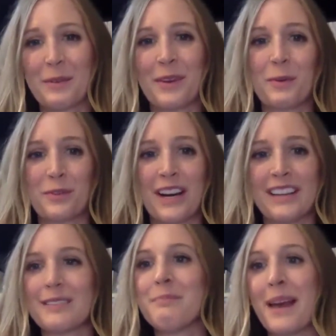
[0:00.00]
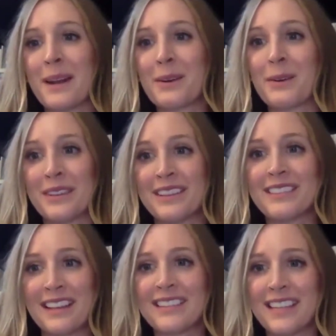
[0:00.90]
the phrase medical
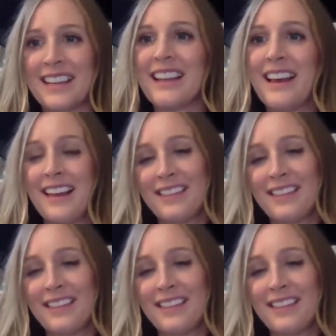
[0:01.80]
necessity,